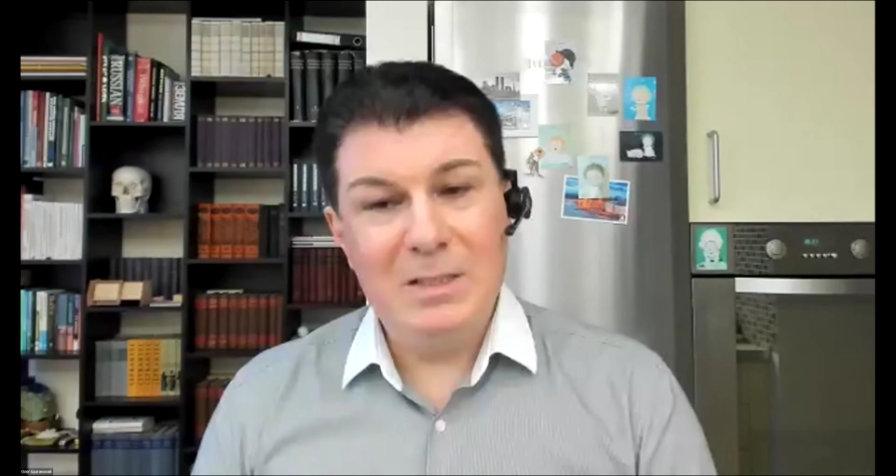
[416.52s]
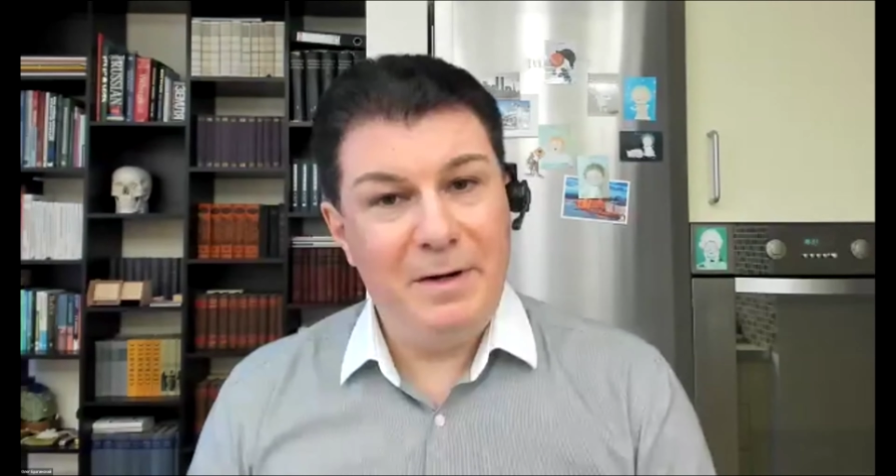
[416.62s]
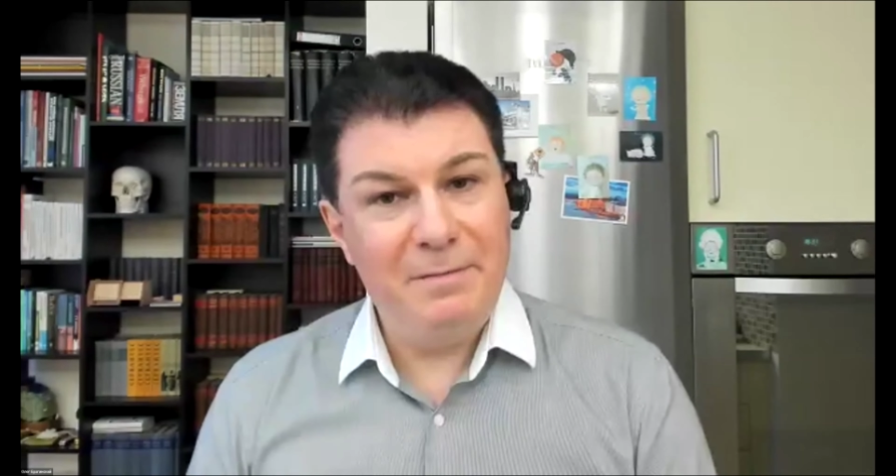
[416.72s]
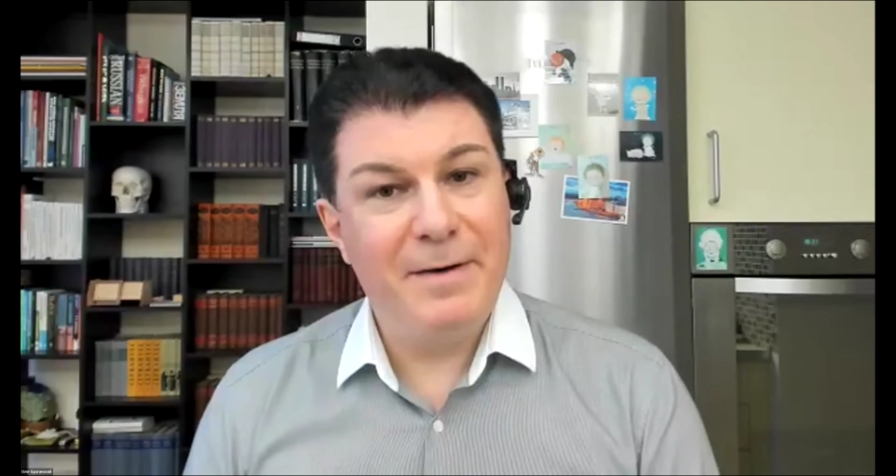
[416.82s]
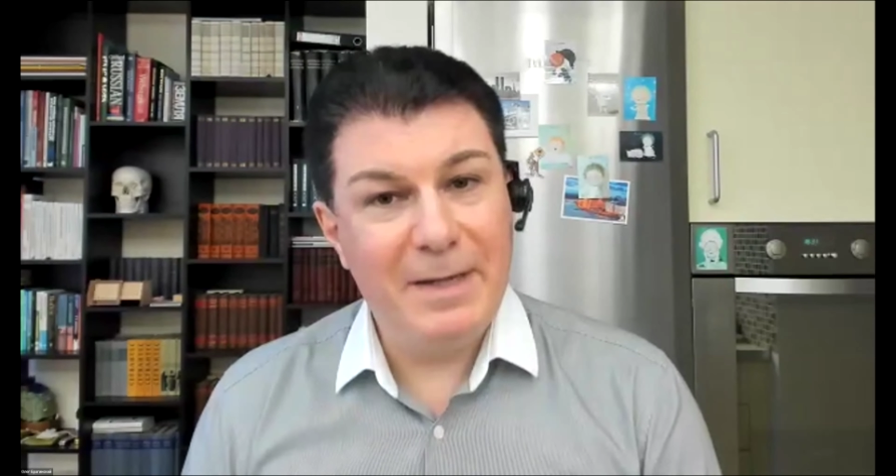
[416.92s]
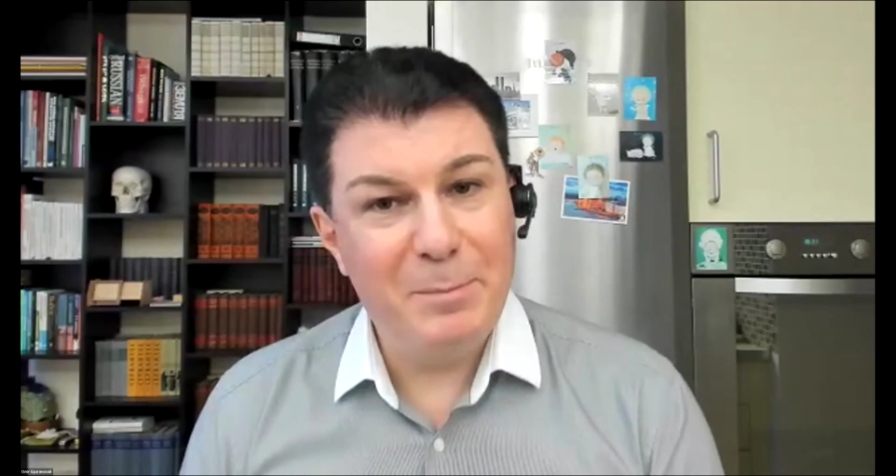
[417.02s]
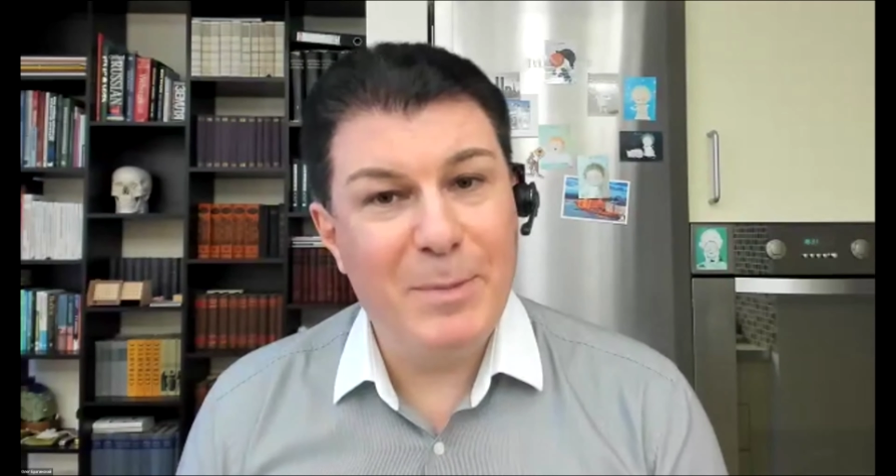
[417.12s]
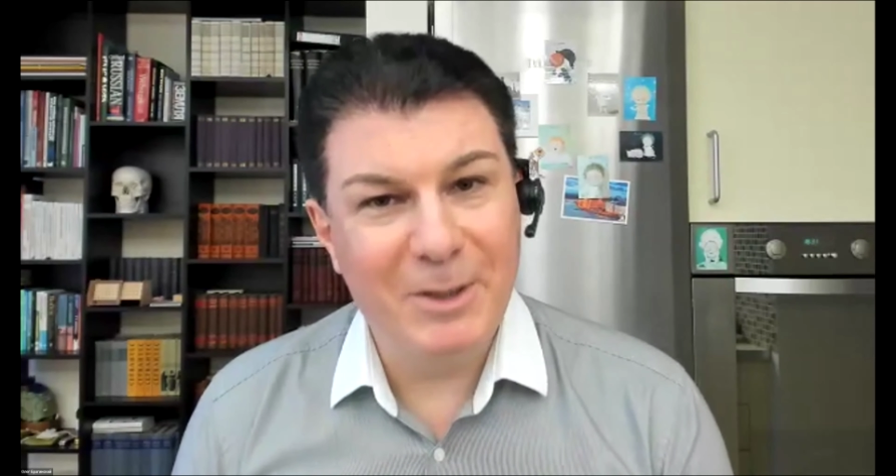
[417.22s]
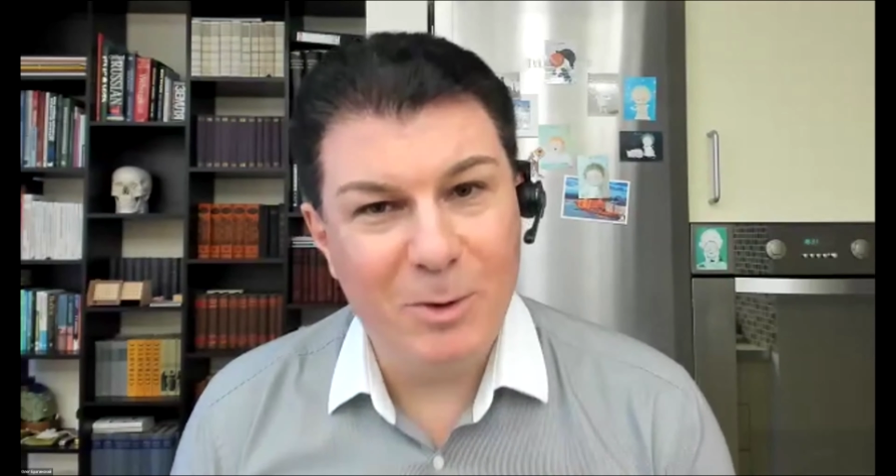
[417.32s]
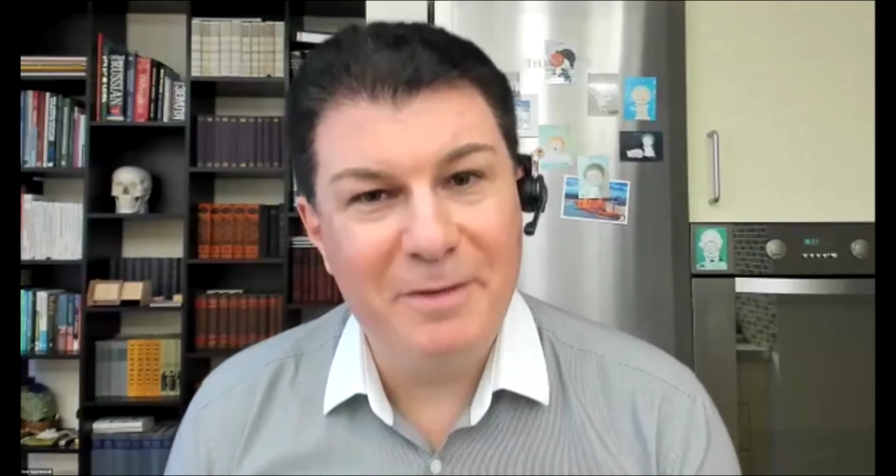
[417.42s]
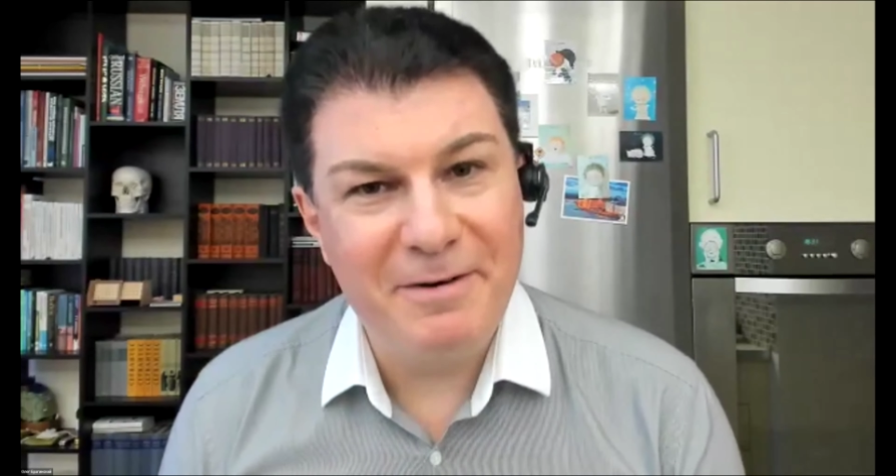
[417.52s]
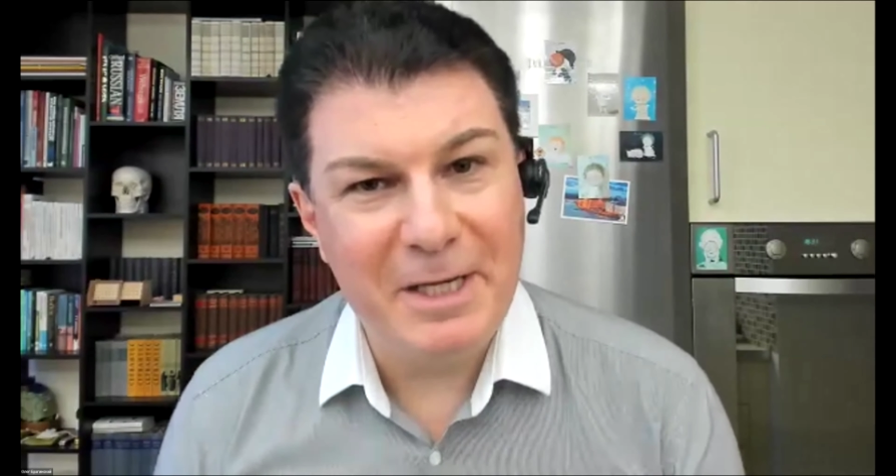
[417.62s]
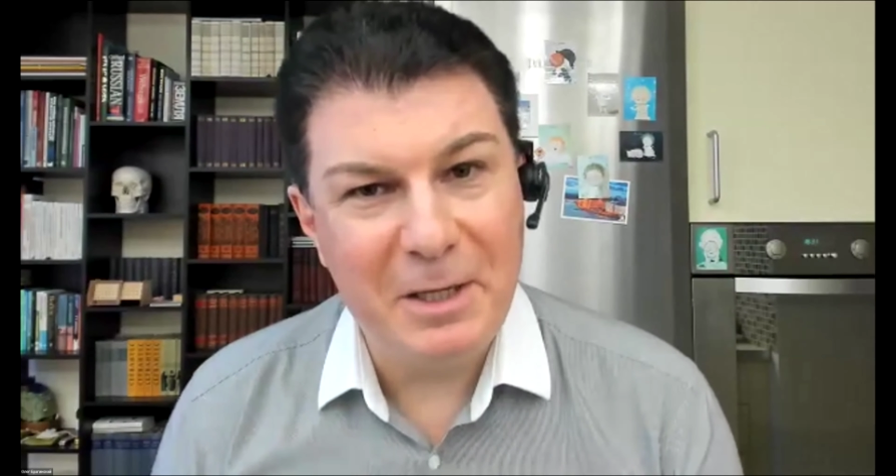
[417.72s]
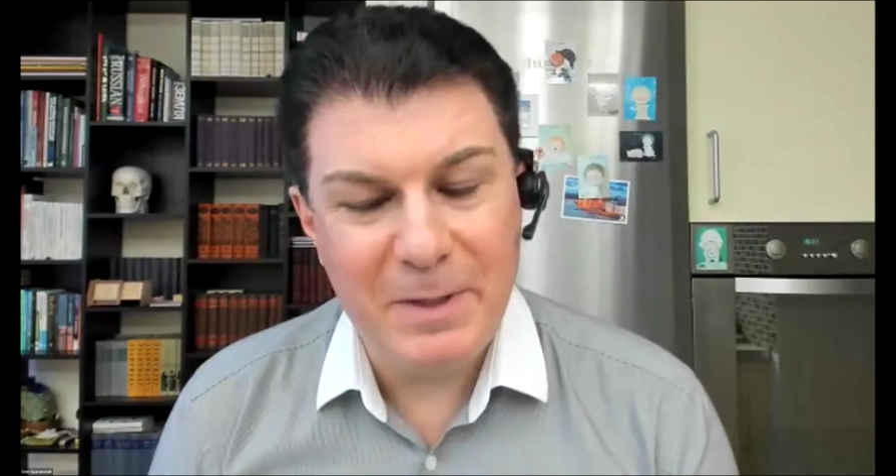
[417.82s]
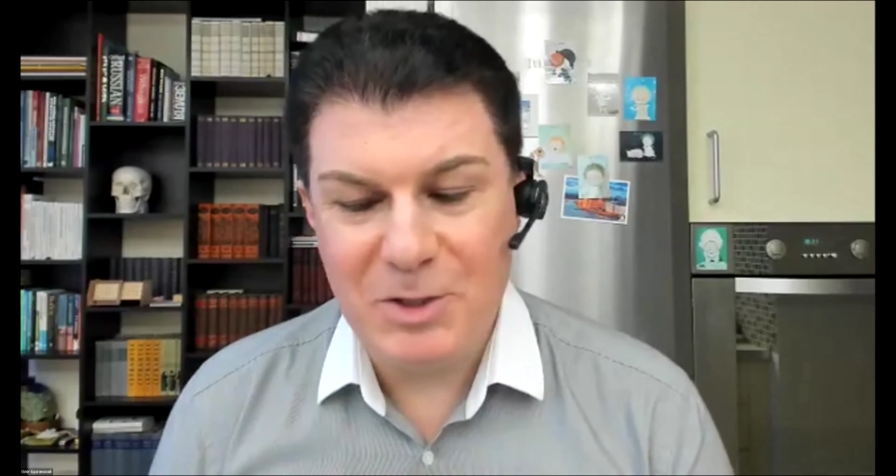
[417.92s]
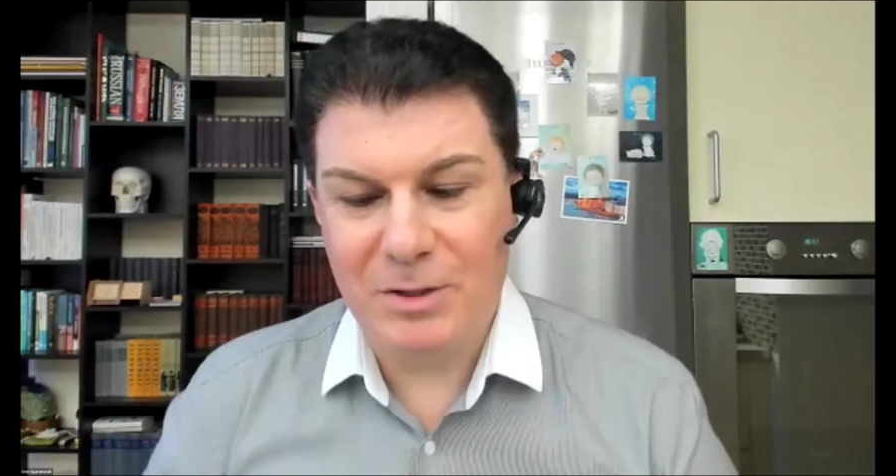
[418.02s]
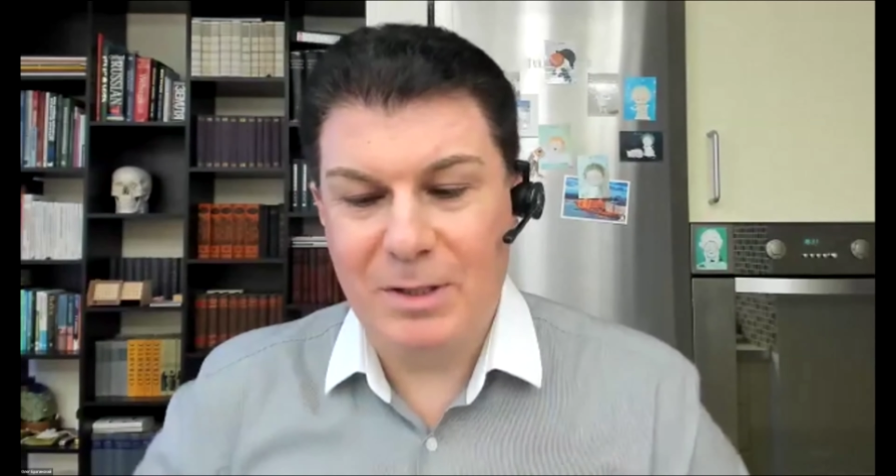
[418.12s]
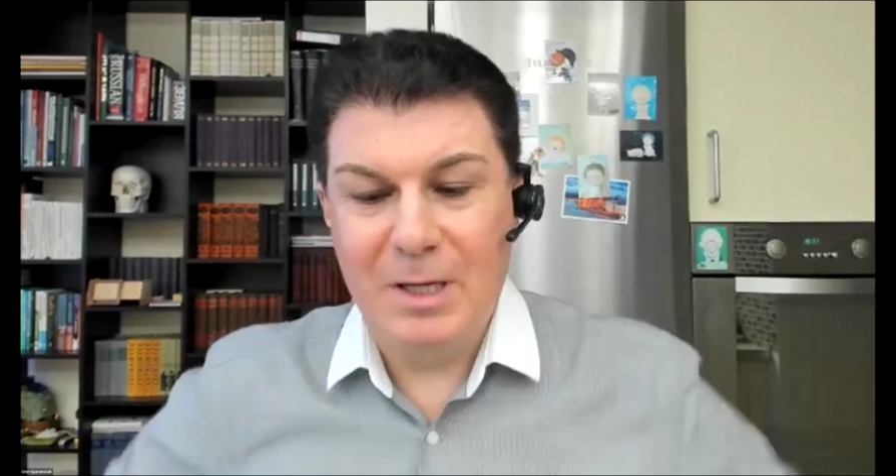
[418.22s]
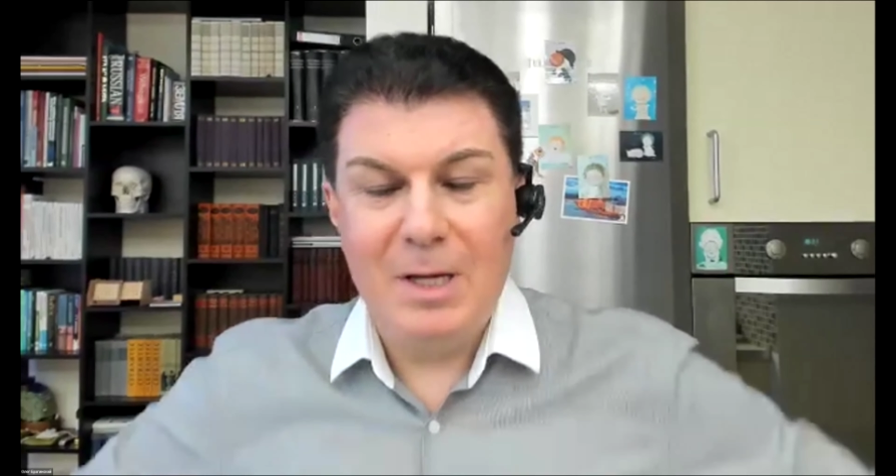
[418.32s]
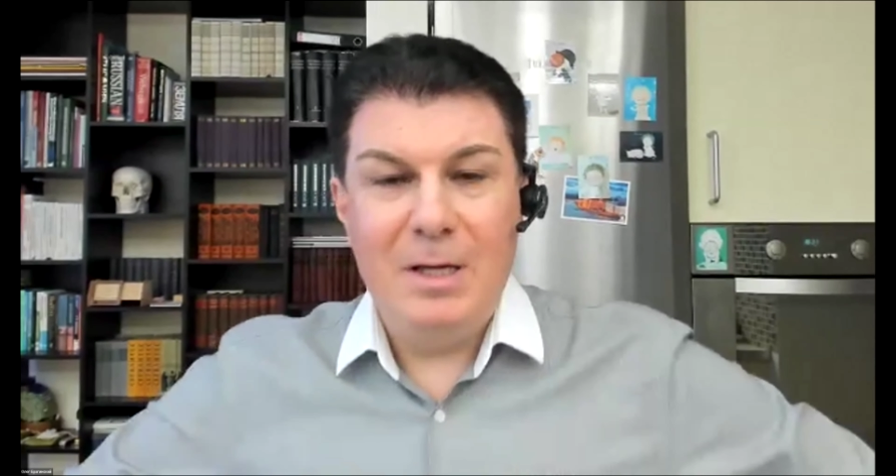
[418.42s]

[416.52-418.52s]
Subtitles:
very funny, but not the funny question.